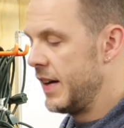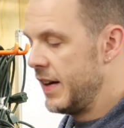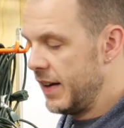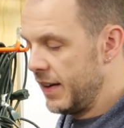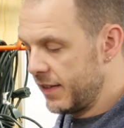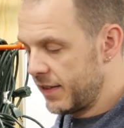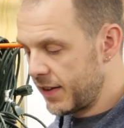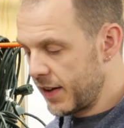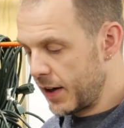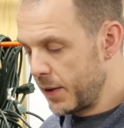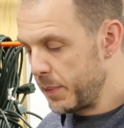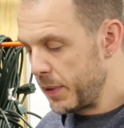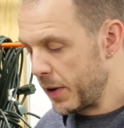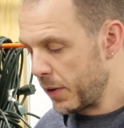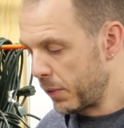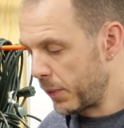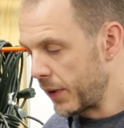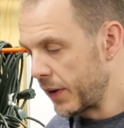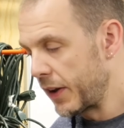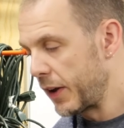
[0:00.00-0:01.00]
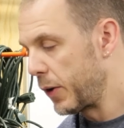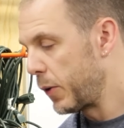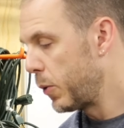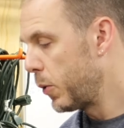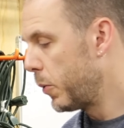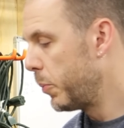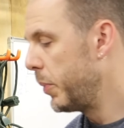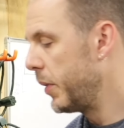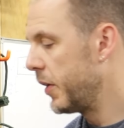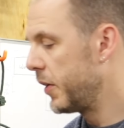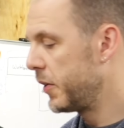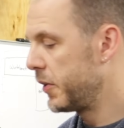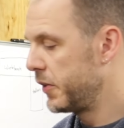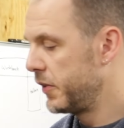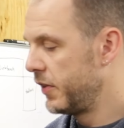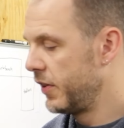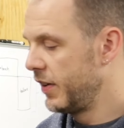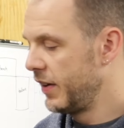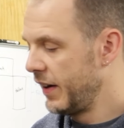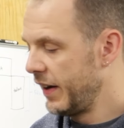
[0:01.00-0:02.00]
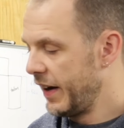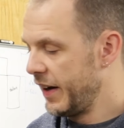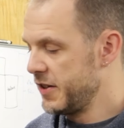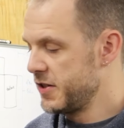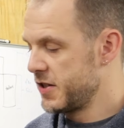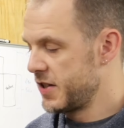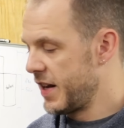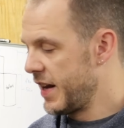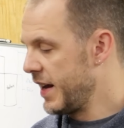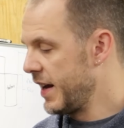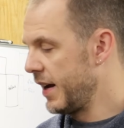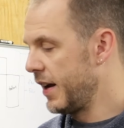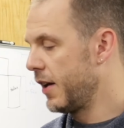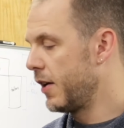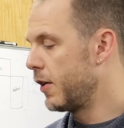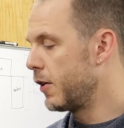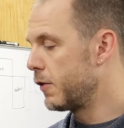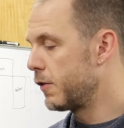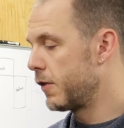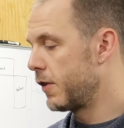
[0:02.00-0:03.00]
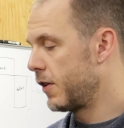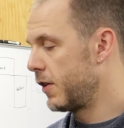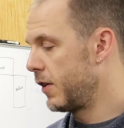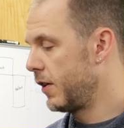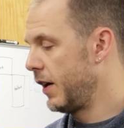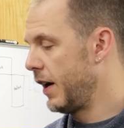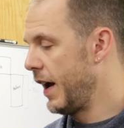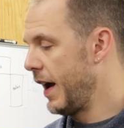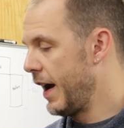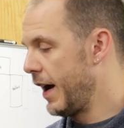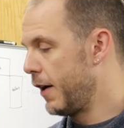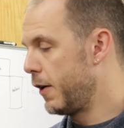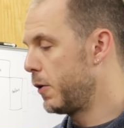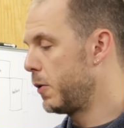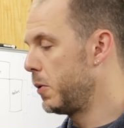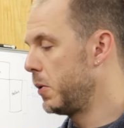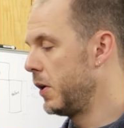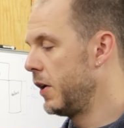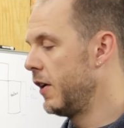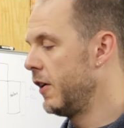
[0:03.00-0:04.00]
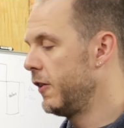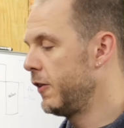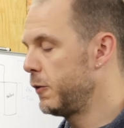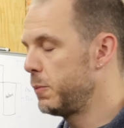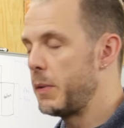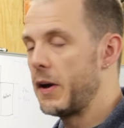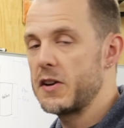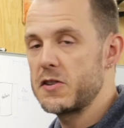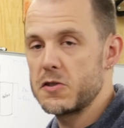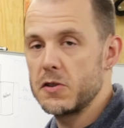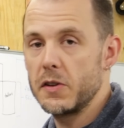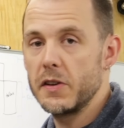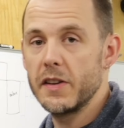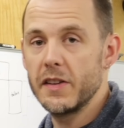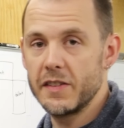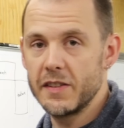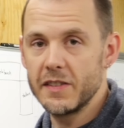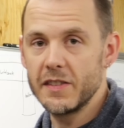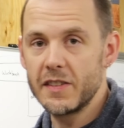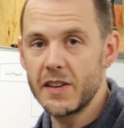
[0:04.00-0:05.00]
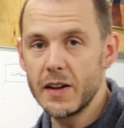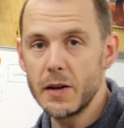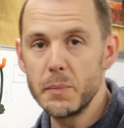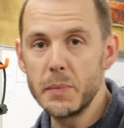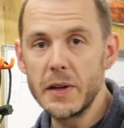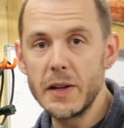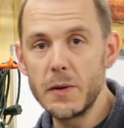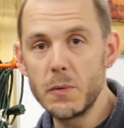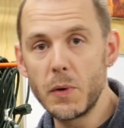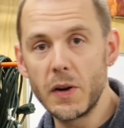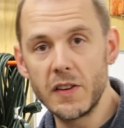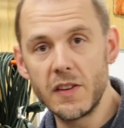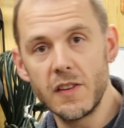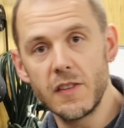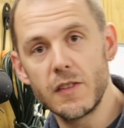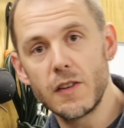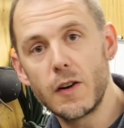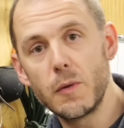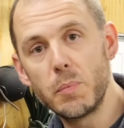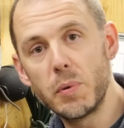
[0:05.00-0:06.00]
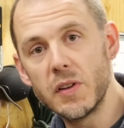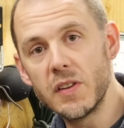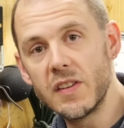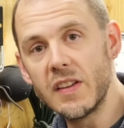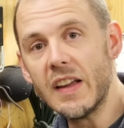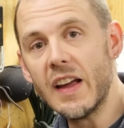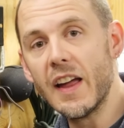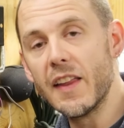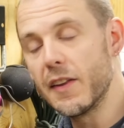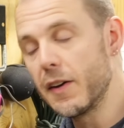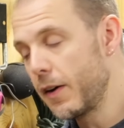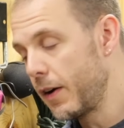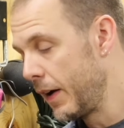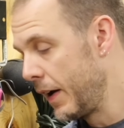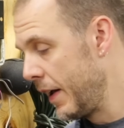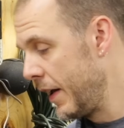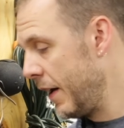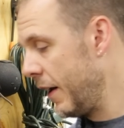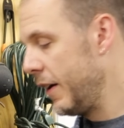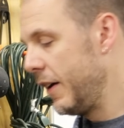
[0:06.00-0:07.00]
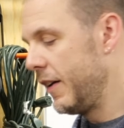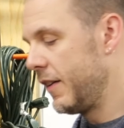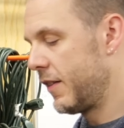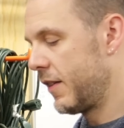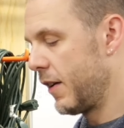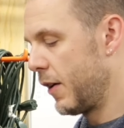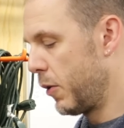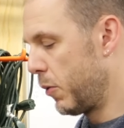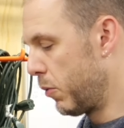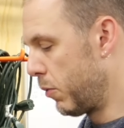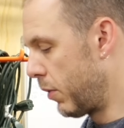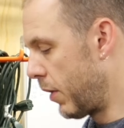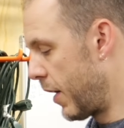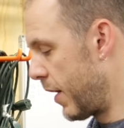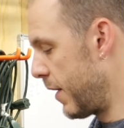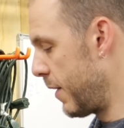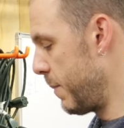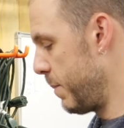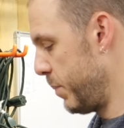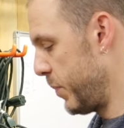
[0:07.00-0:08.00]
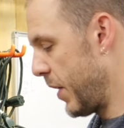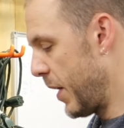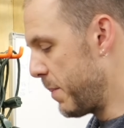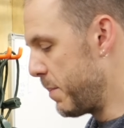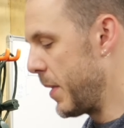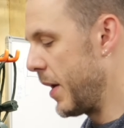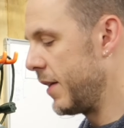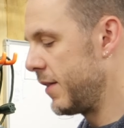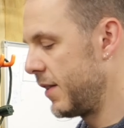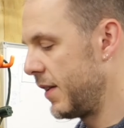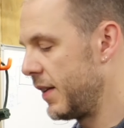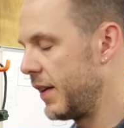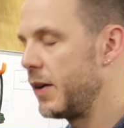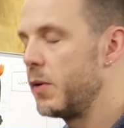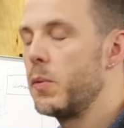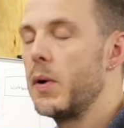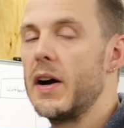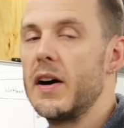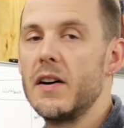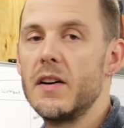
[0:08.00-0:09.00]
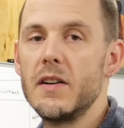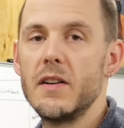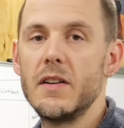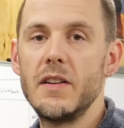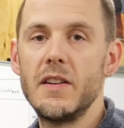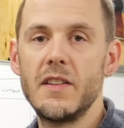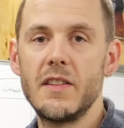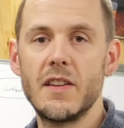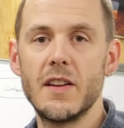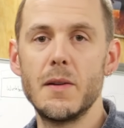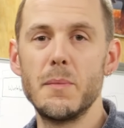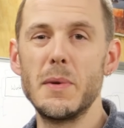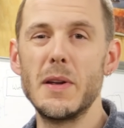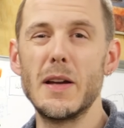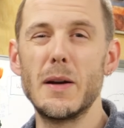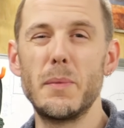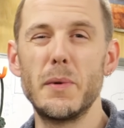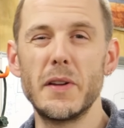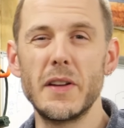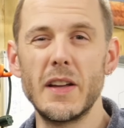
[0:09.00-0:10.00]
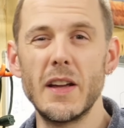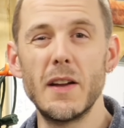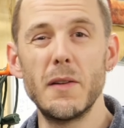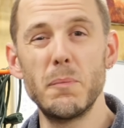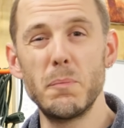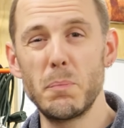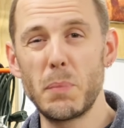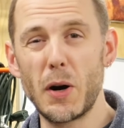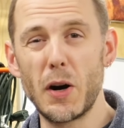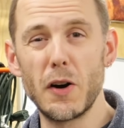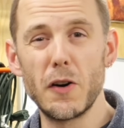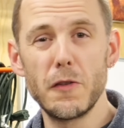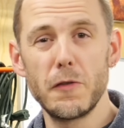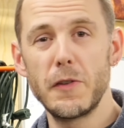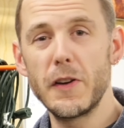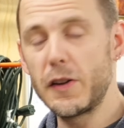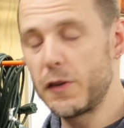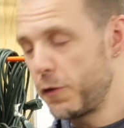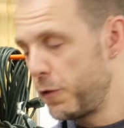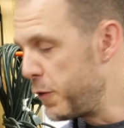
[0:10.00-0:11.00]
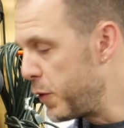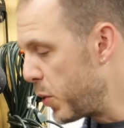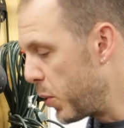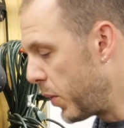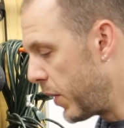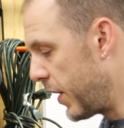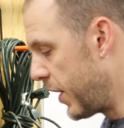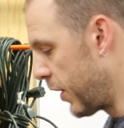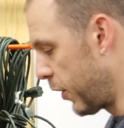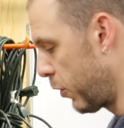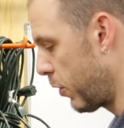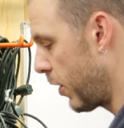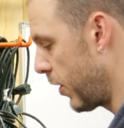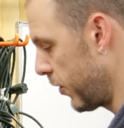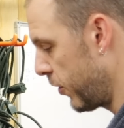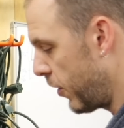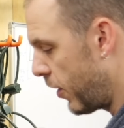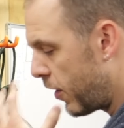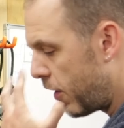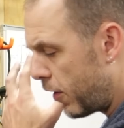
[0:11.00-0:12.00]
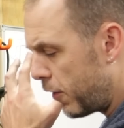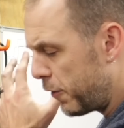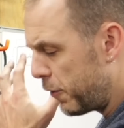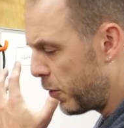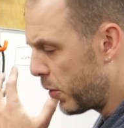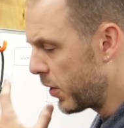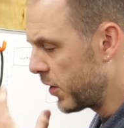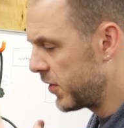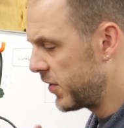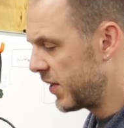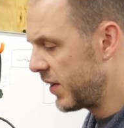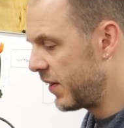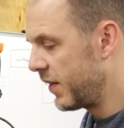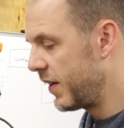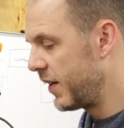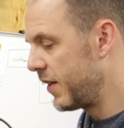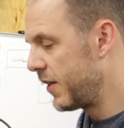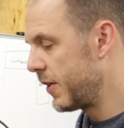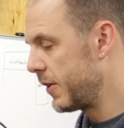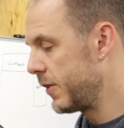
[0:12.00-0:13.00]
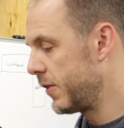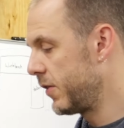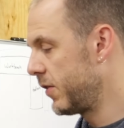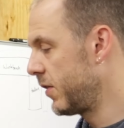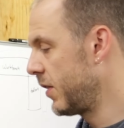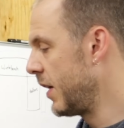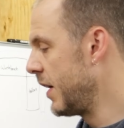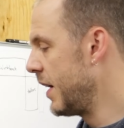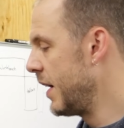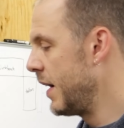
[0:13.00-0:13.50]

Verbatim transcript: It's gonna be a really cool build. I just can't get over how special this is gonna be once it's all put together. It's gonna run amazingly well. It's gonna be able to get perfect fueling across all four cylinders.